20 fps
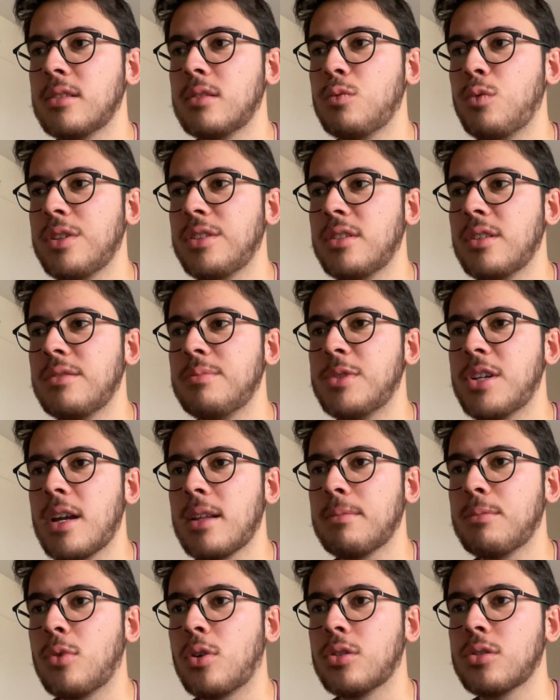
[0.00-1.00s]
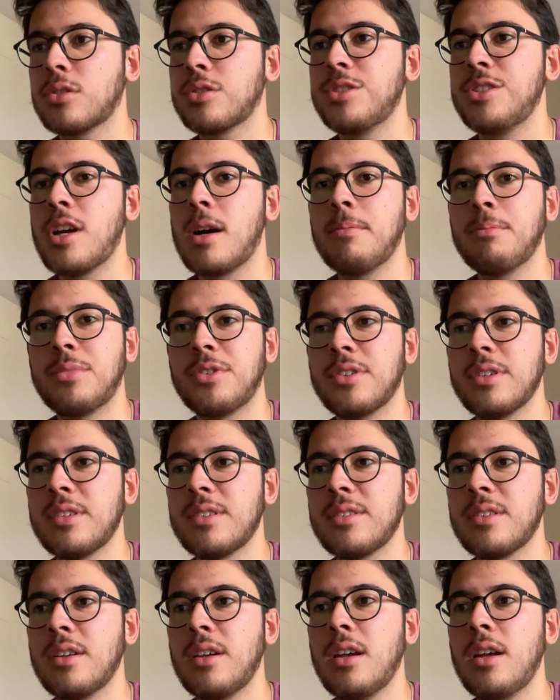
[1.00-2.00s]
with the breadboard,
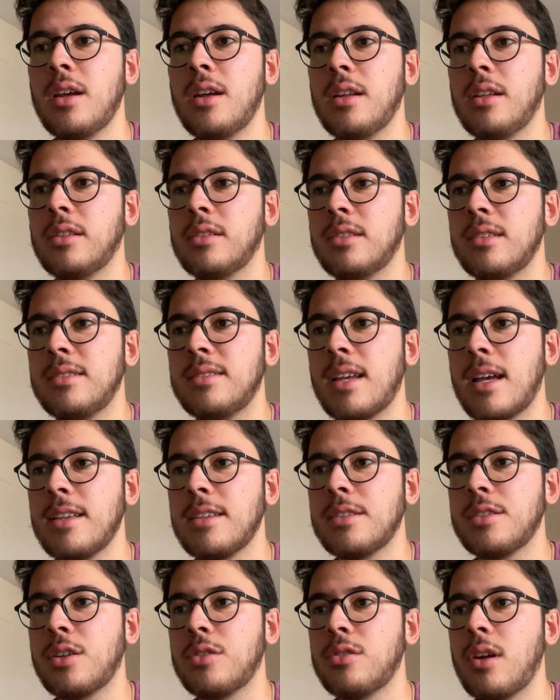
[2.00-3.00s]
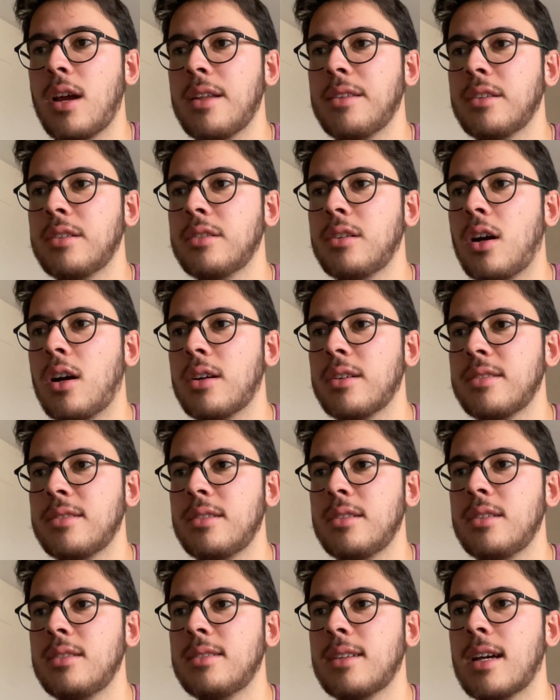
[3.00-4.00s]
jumpers, the sensor and the
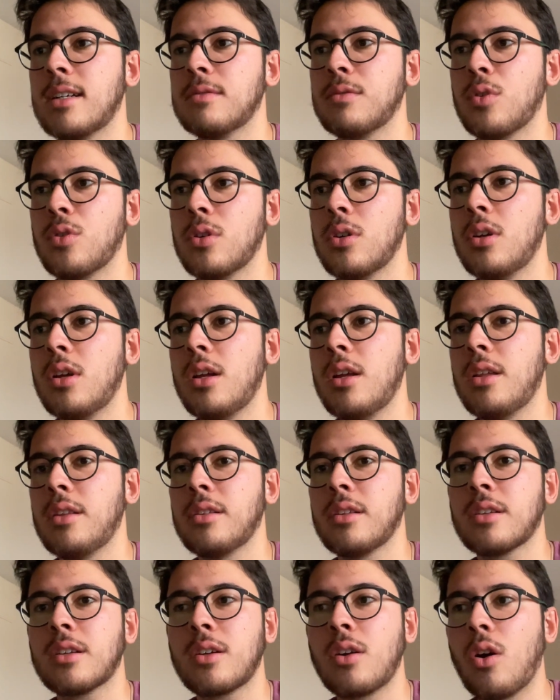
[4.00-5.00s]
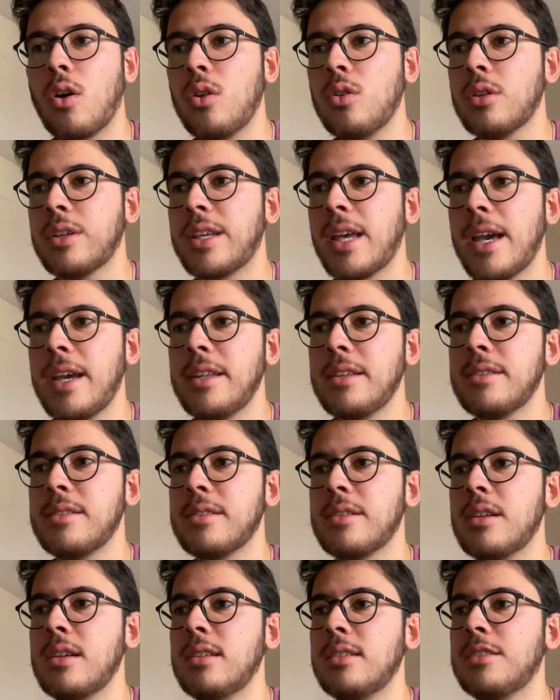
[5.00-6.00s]
RC servo. The goal gate
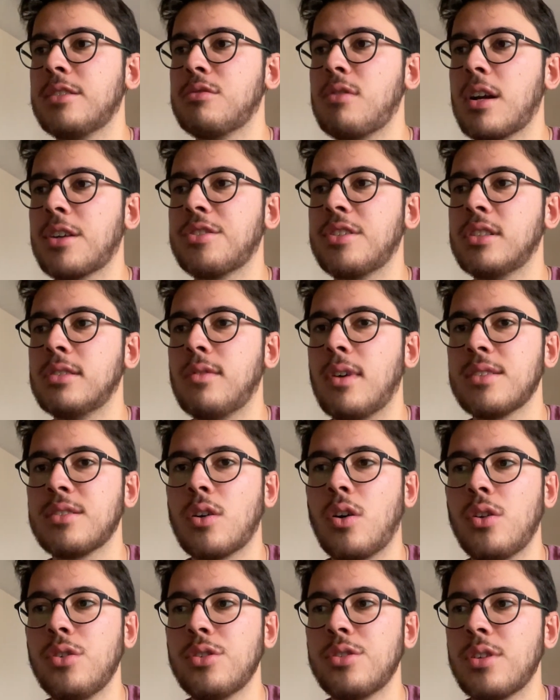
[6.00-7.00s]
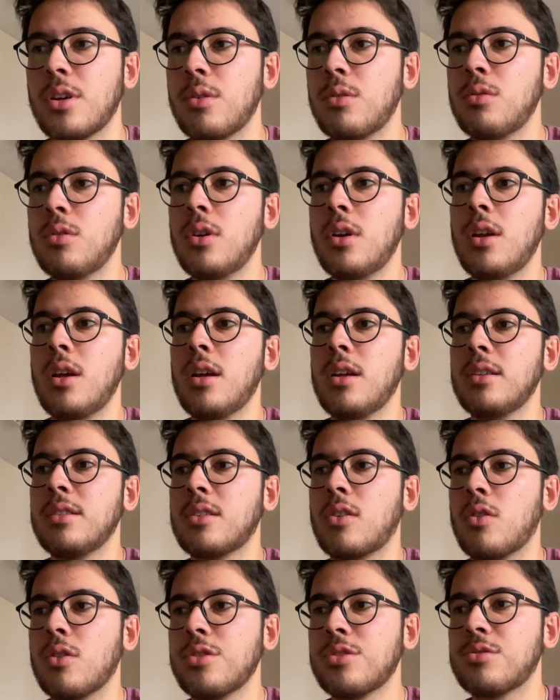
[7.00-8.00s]
structure was also
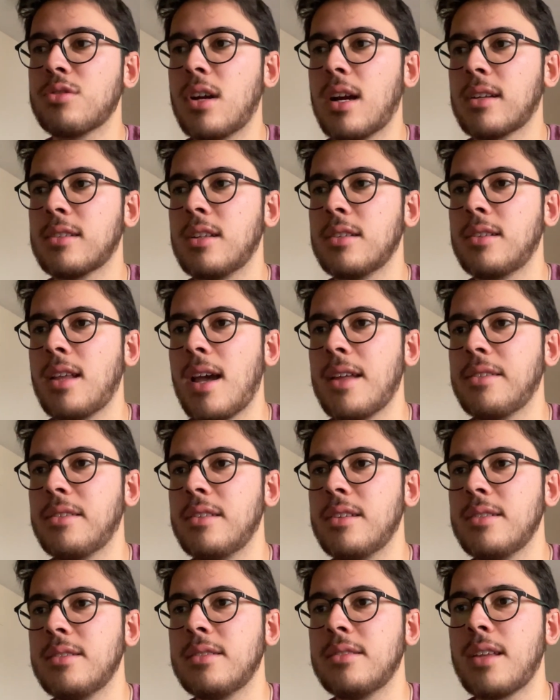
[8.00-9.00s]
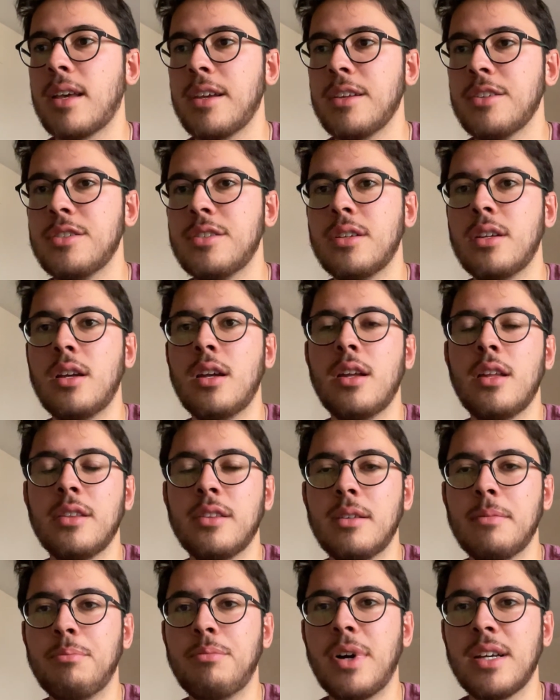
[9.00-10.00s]
constructed at this stage.
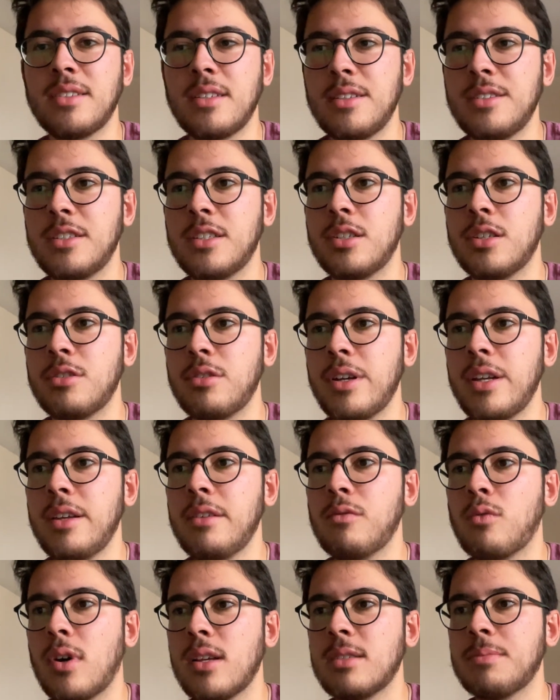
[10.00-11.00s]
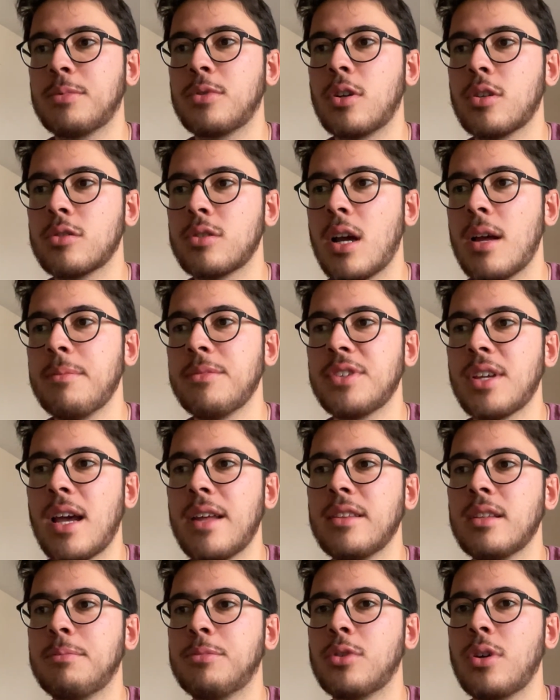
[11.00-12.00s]
The basis tree was programmed and
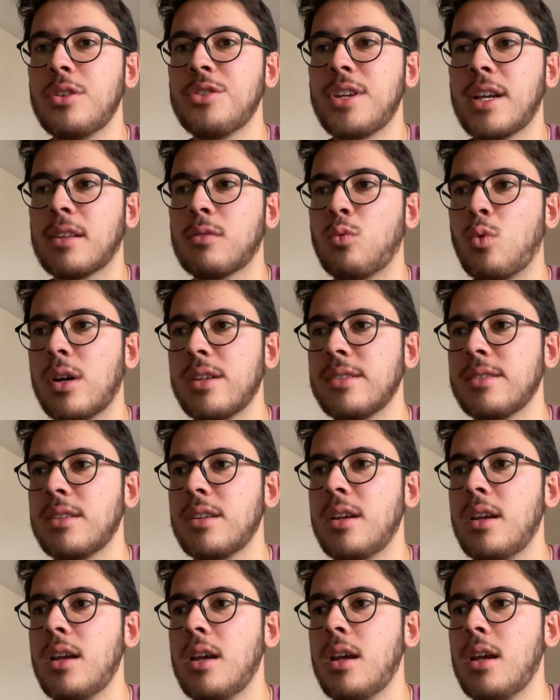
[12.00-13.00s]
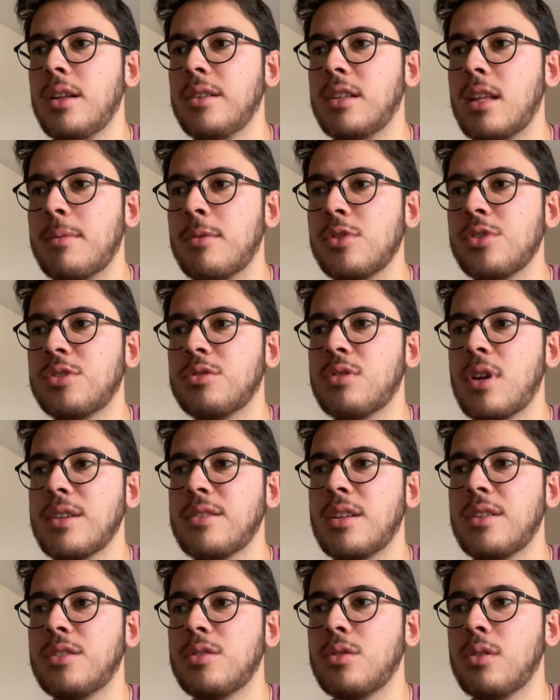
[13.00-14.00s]
the project was
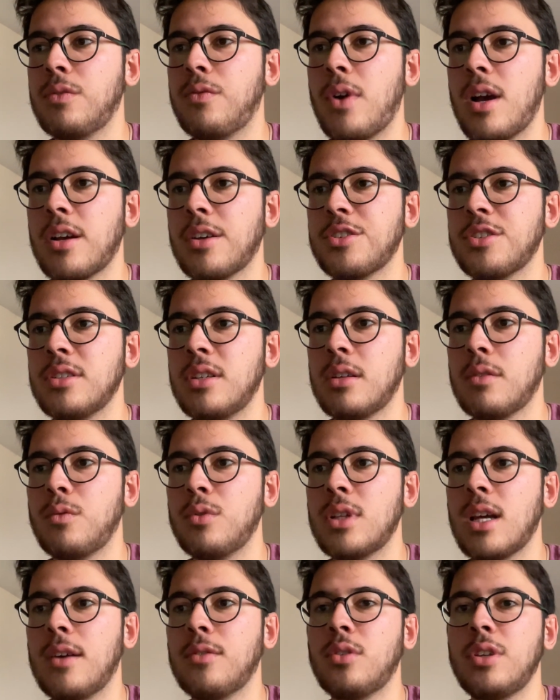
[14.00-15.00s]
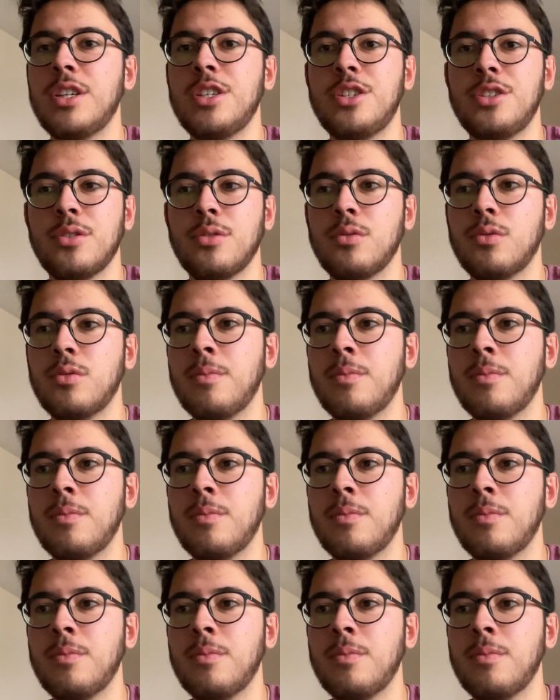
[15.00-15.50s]
demonstrated to the functioning without issue.